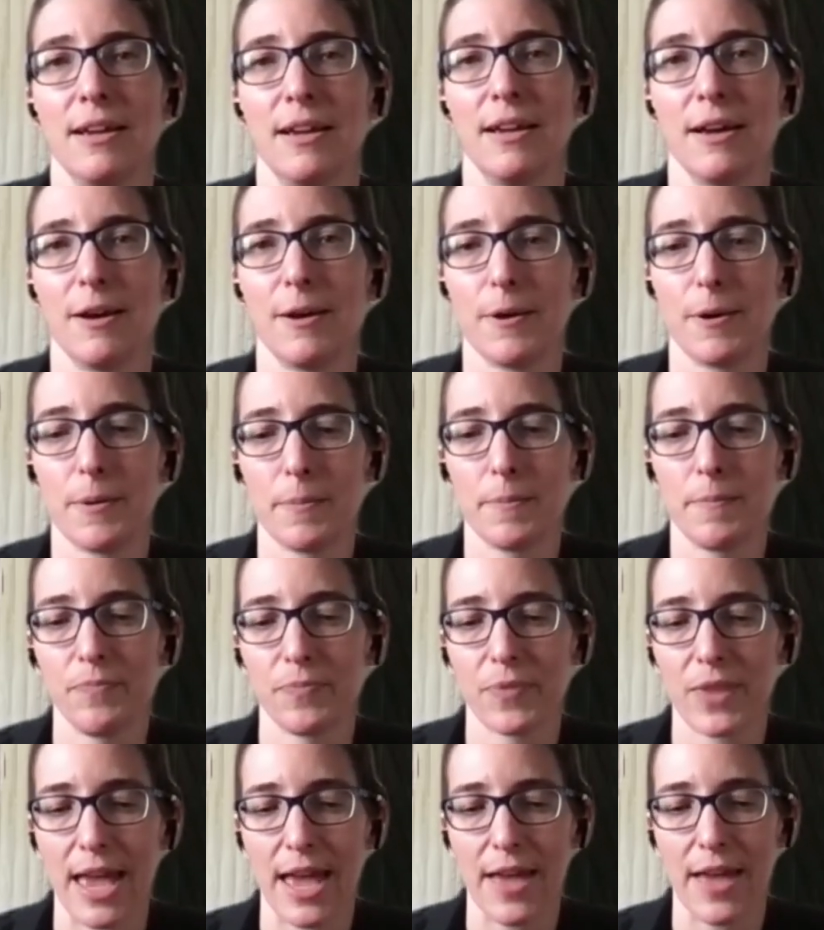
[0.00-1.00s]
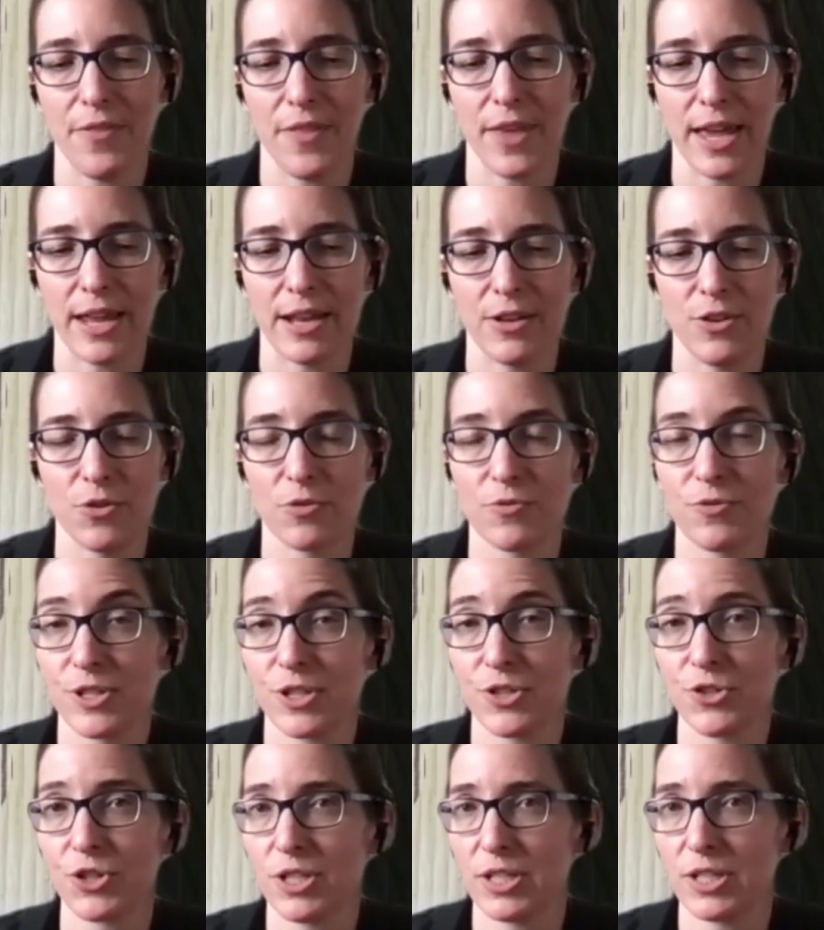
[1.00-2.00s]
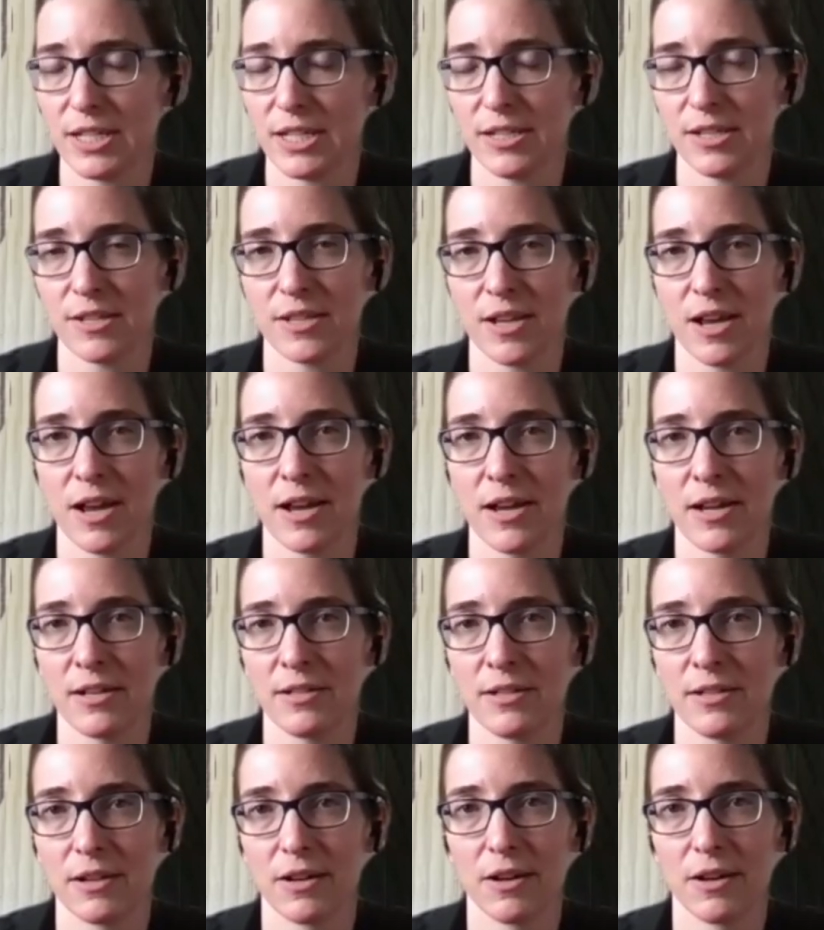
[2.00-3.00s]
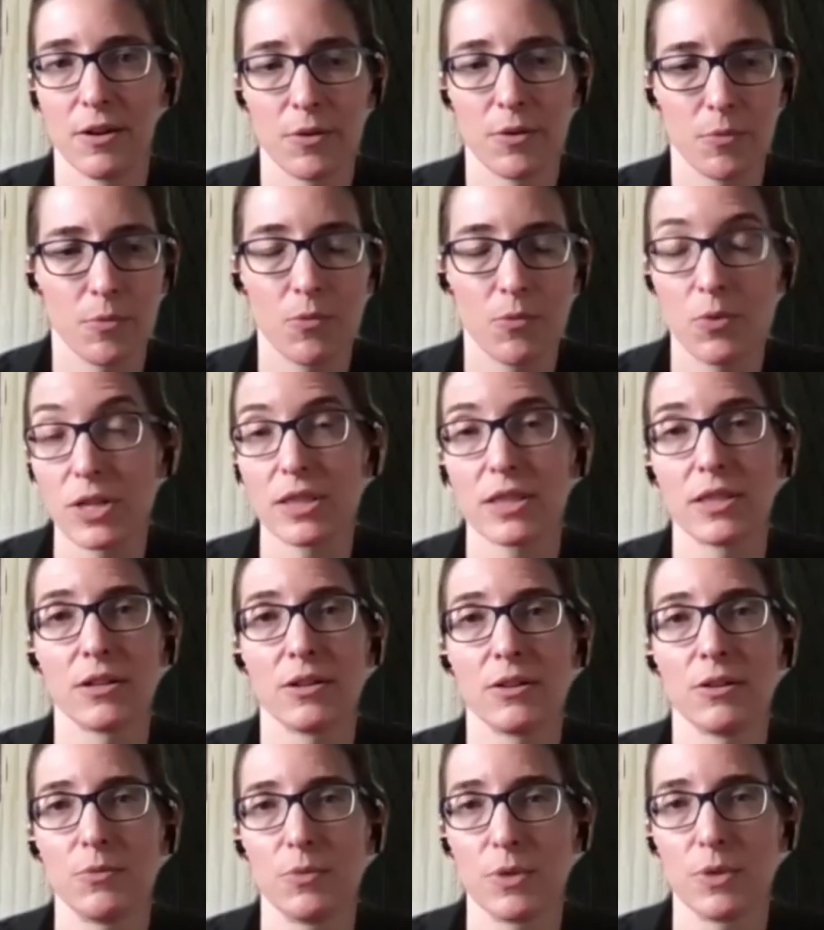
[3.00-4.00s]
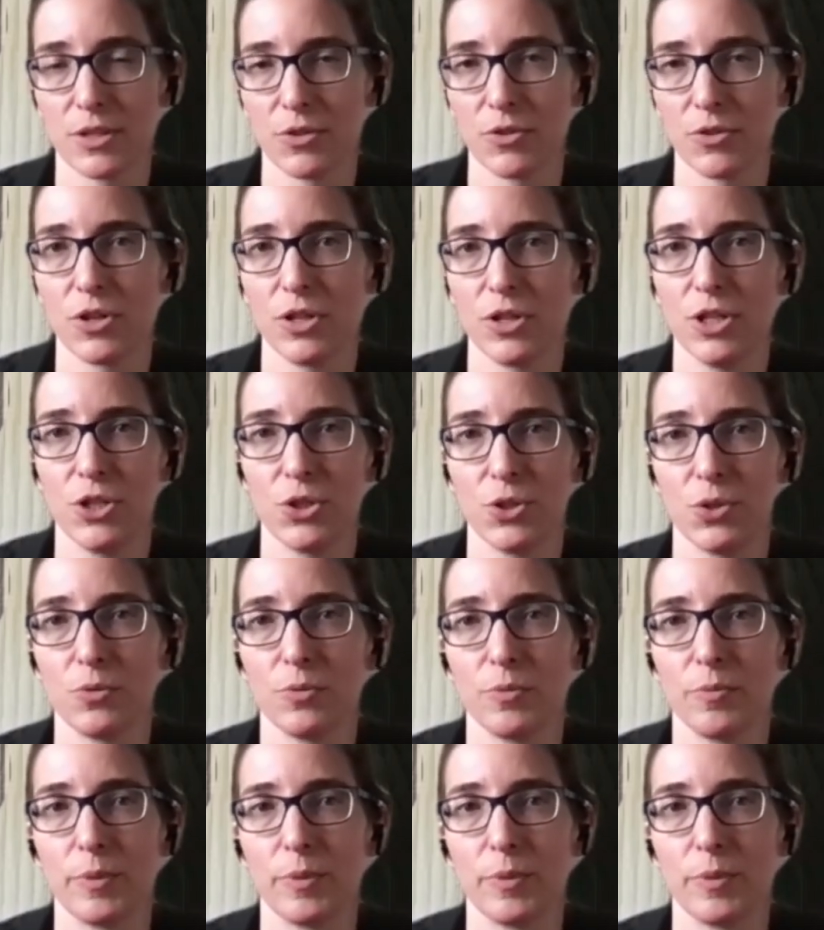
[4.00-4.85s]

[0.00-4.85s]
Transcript: um, and then your physician can decide uh, what they're what they're going to do.